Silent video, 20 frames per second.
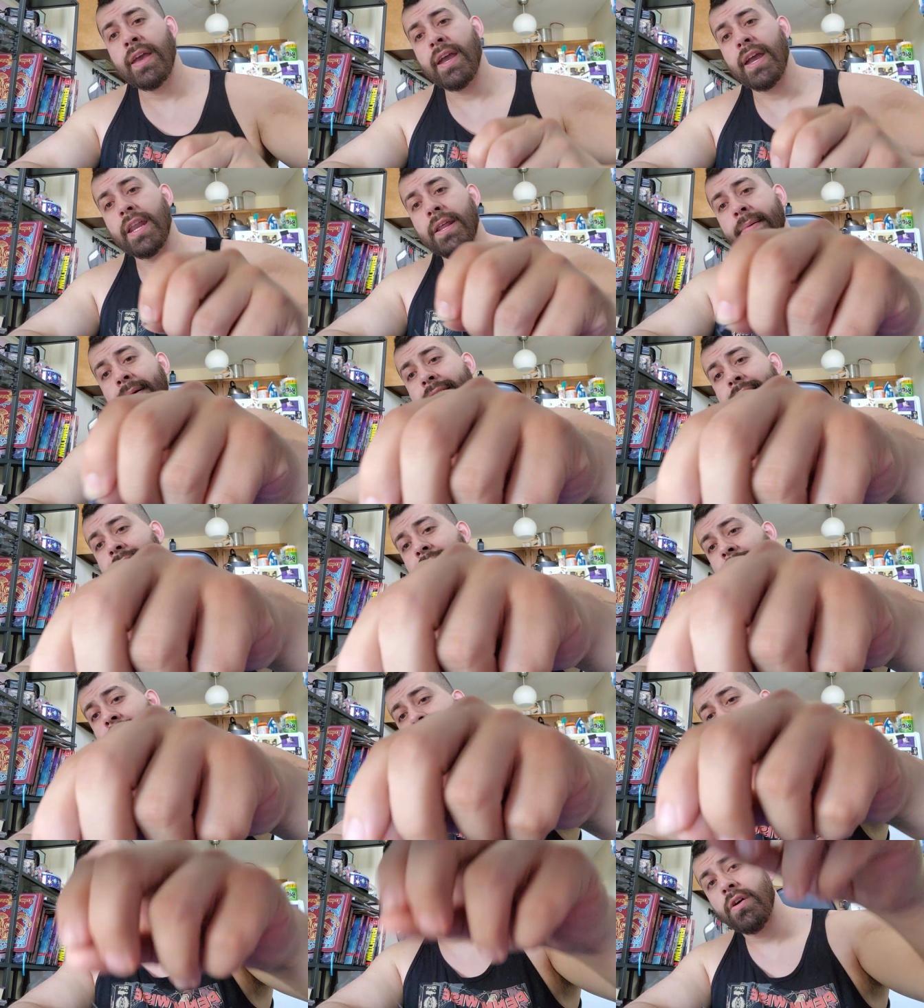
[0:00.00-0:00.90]
Anyways,
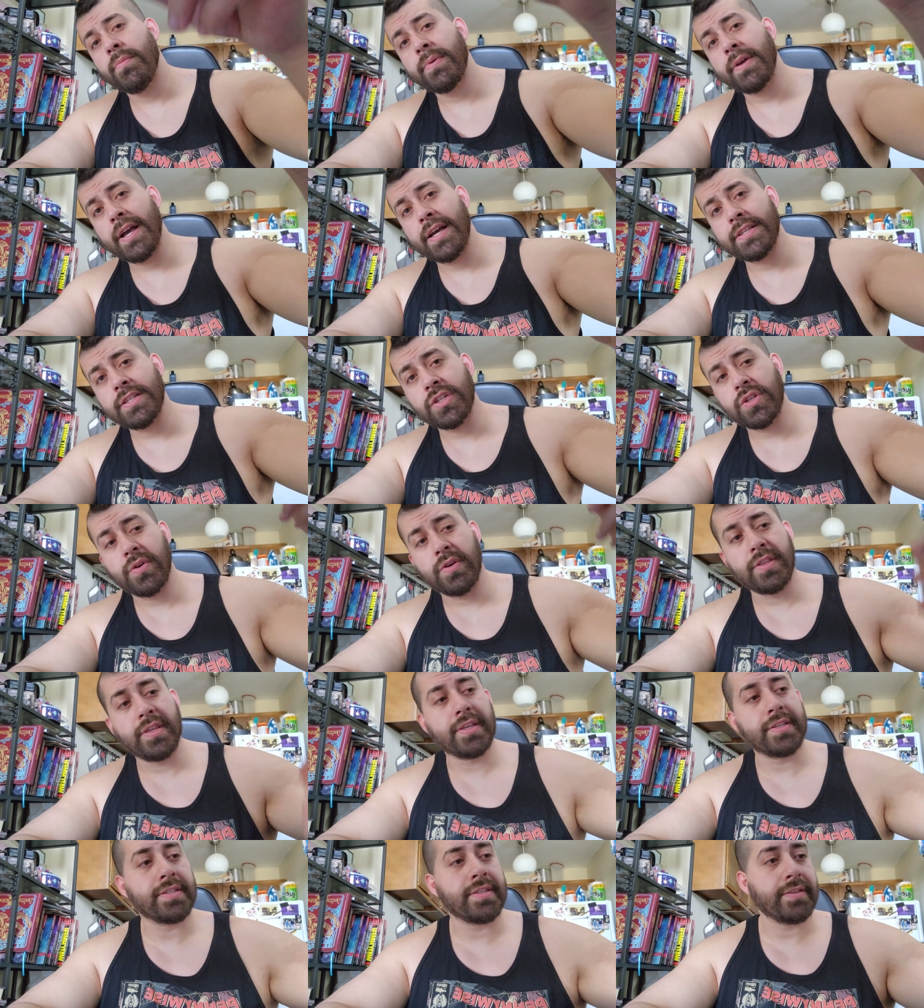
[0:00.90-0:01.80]
guys, hope you guys enjoy
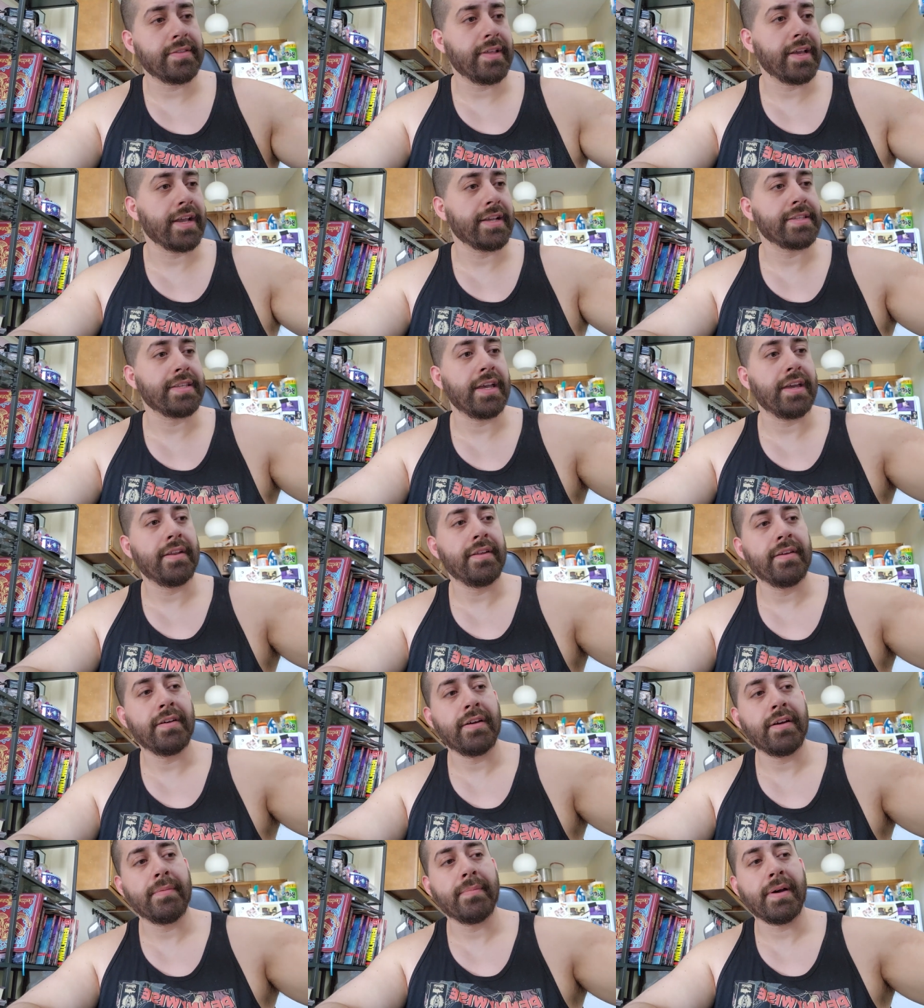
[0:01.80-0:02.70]
this. Like I said,
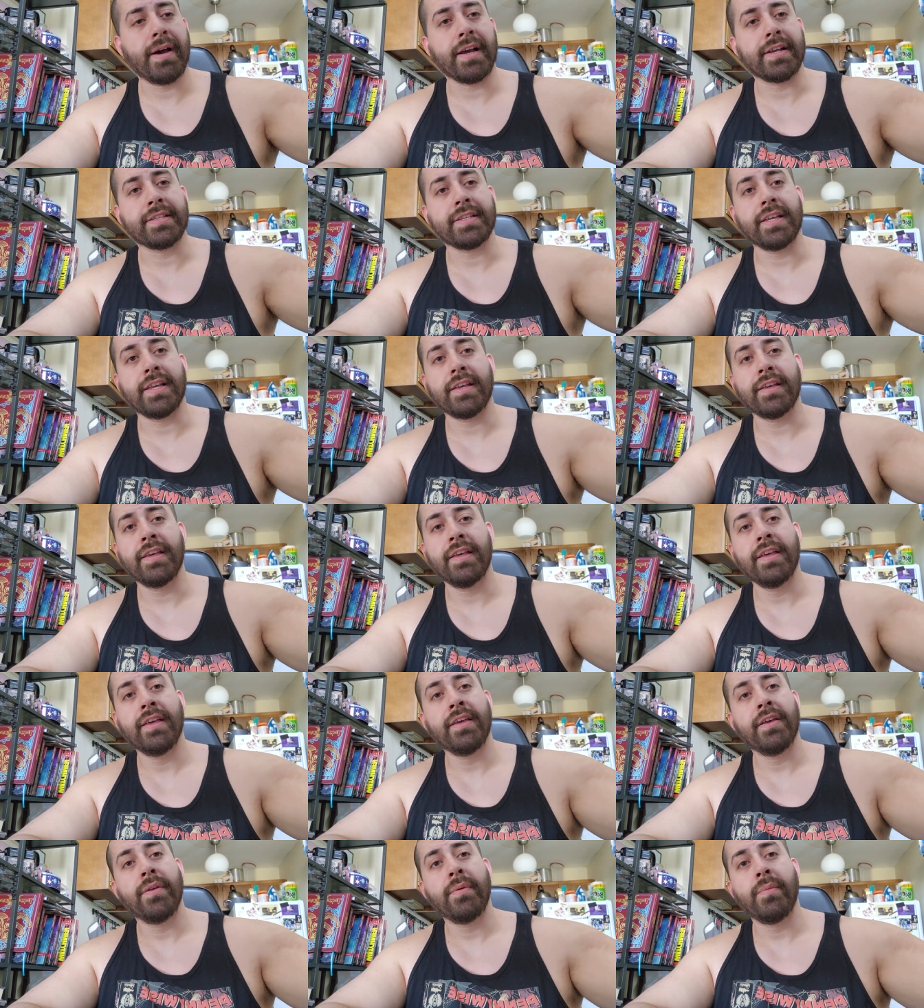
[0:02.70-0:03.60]
unboxing.
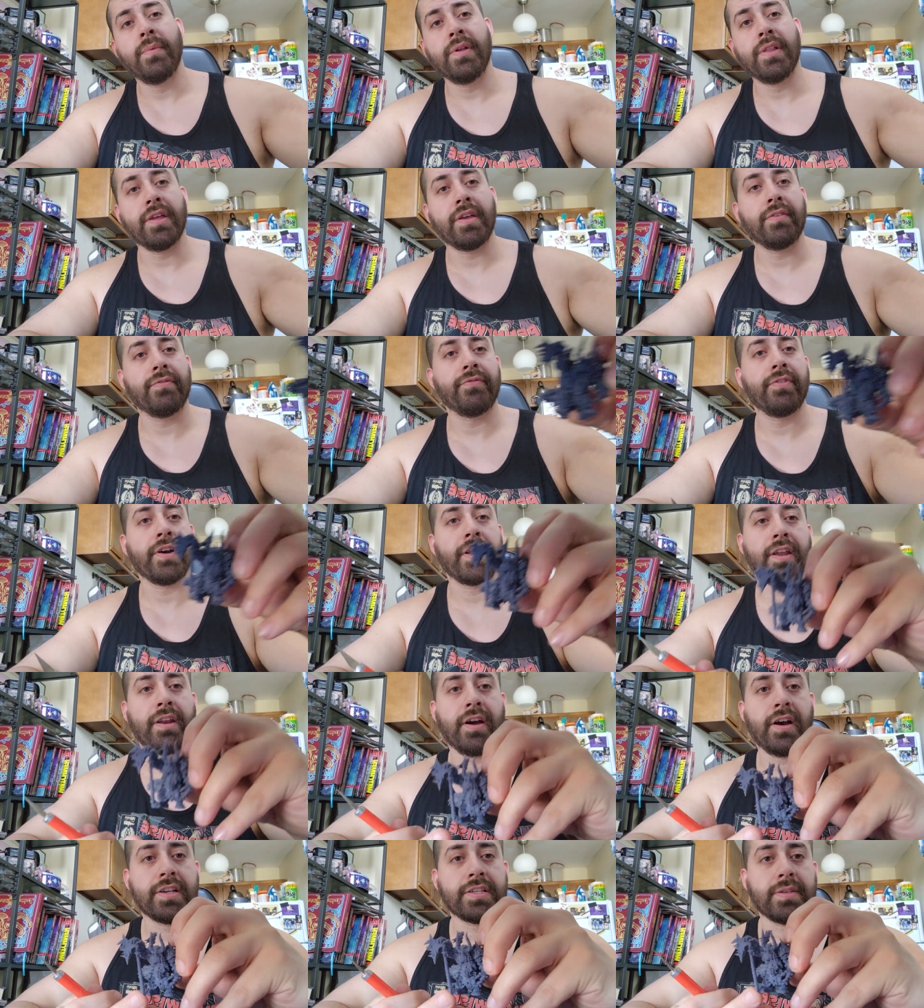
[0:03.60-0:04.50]
Really
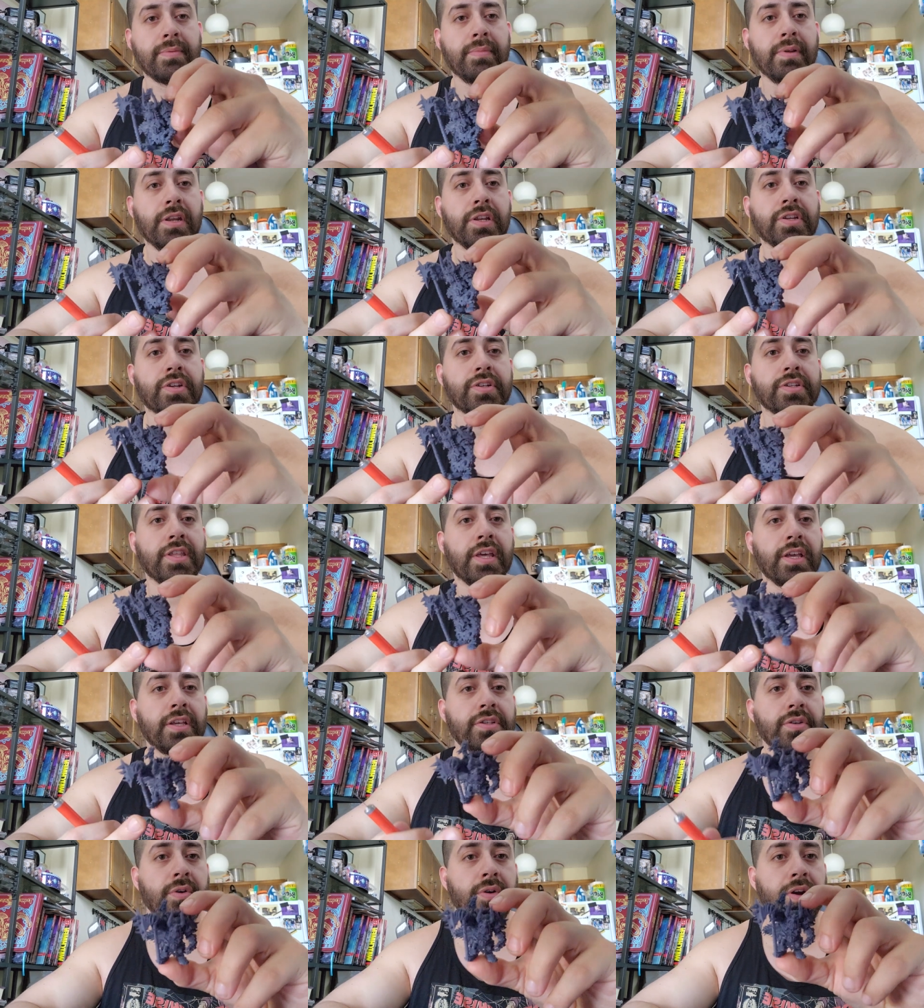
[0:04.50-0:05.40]
fucking awesome miniatures.
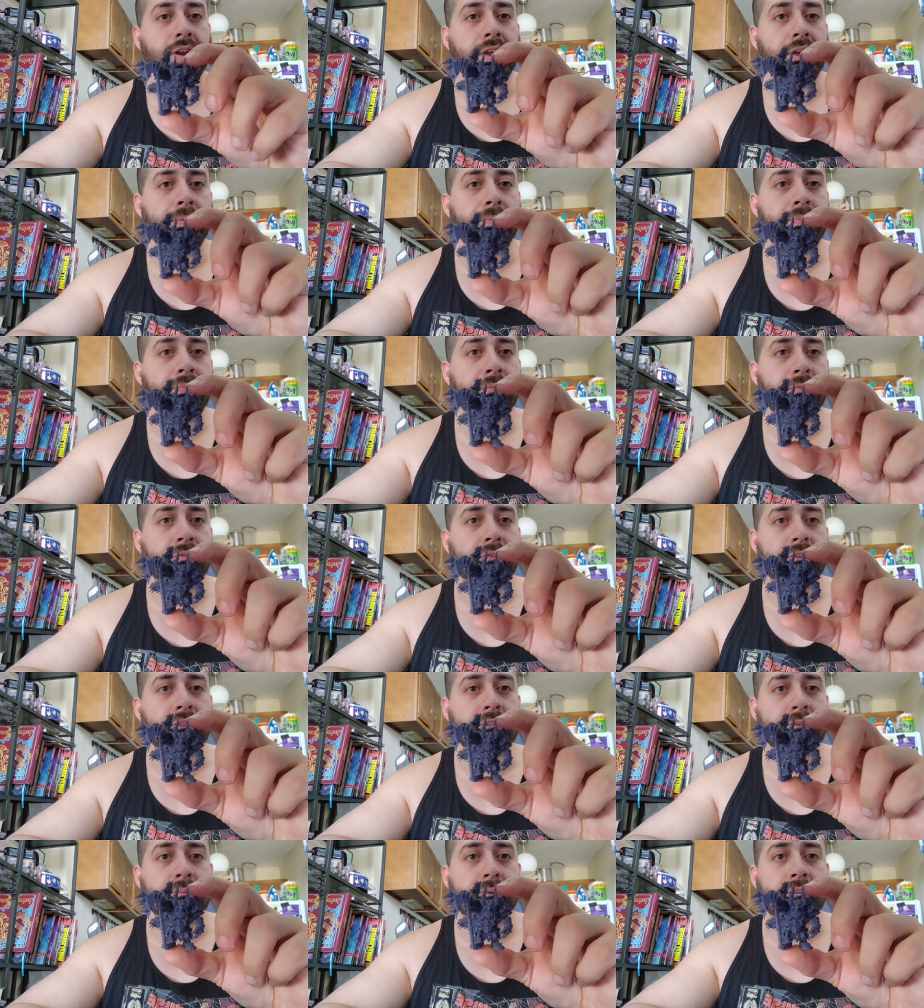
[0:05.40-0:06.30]
Thanks, Jorge, for
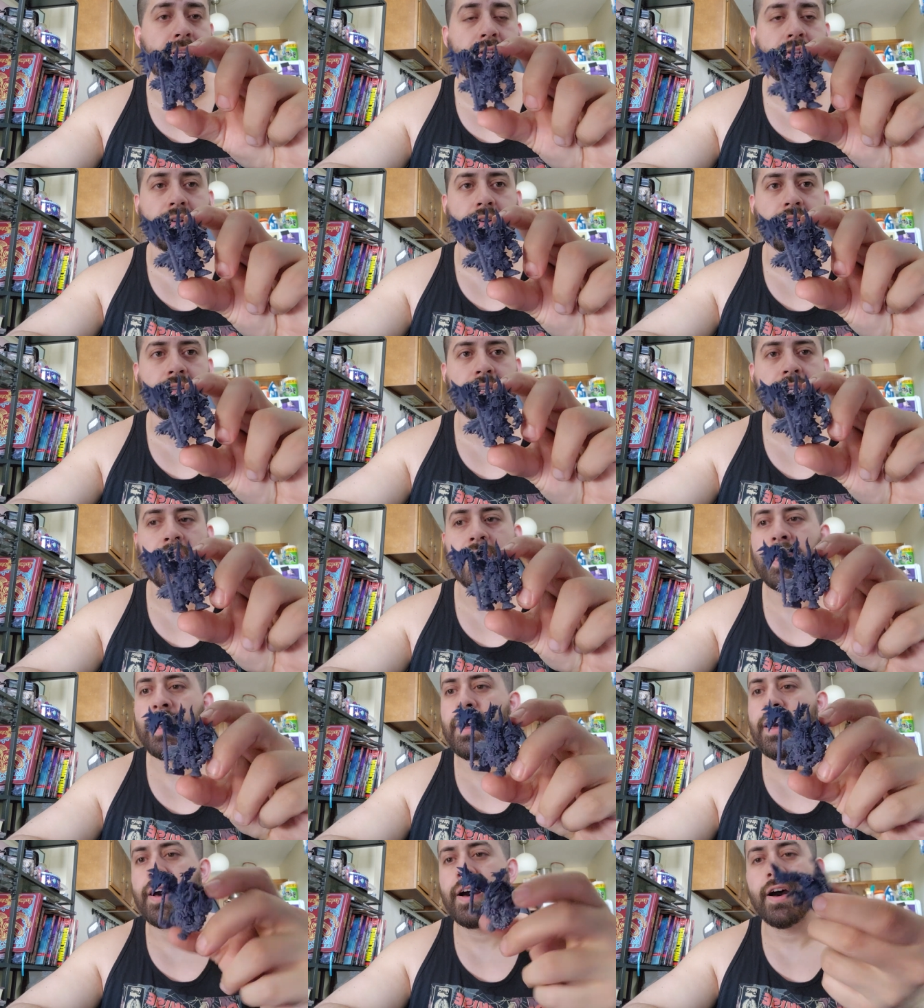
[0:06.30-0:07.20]
these miniatures.
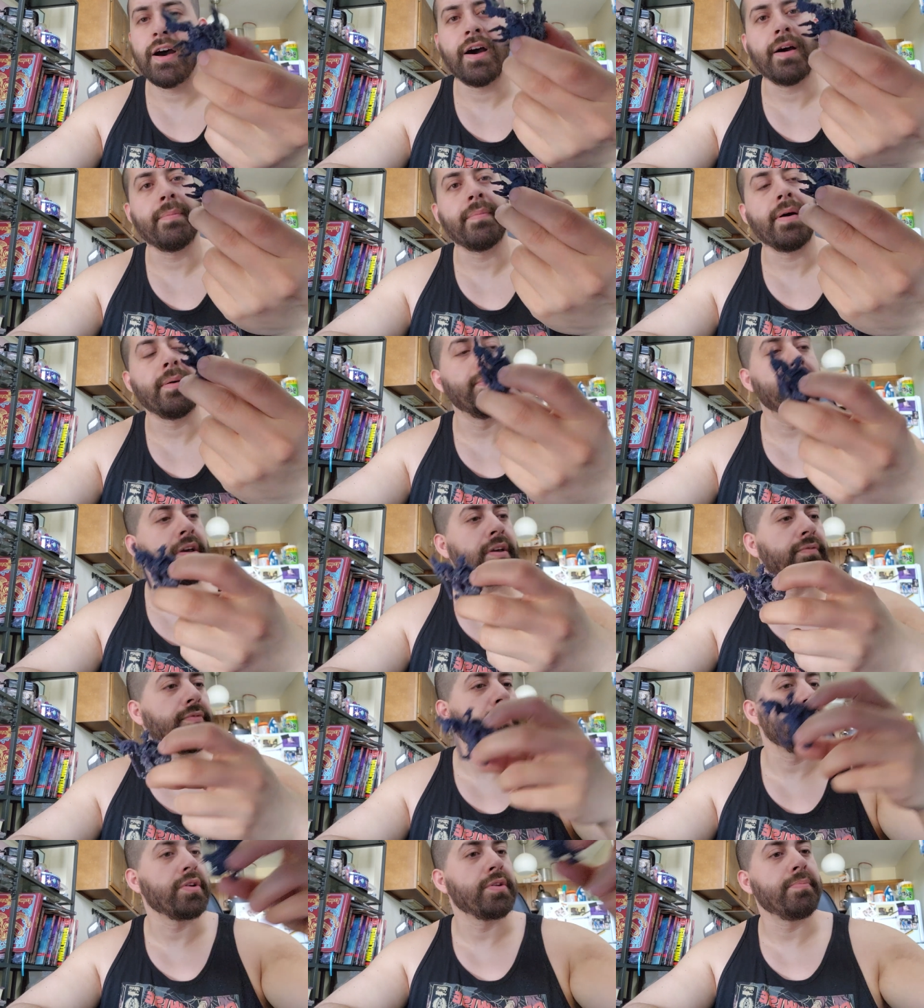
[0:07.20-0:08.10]
Um, I'm looking
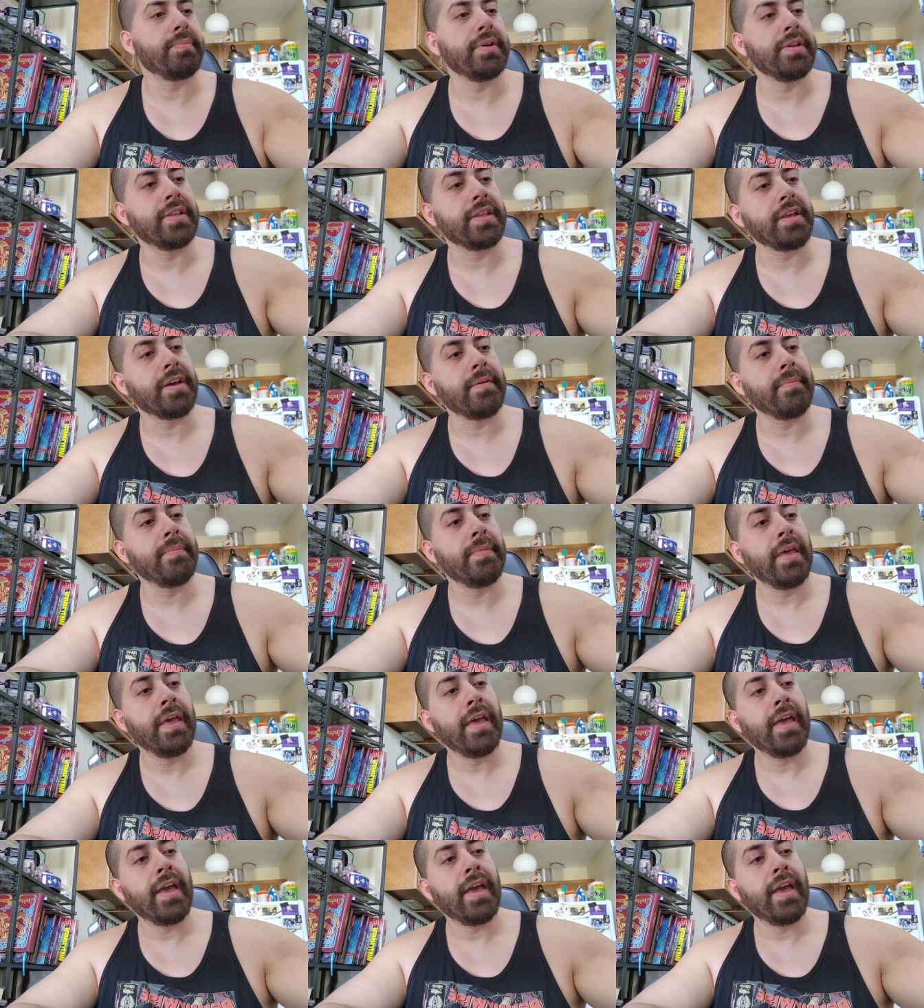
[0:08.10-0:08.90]
forward to building them.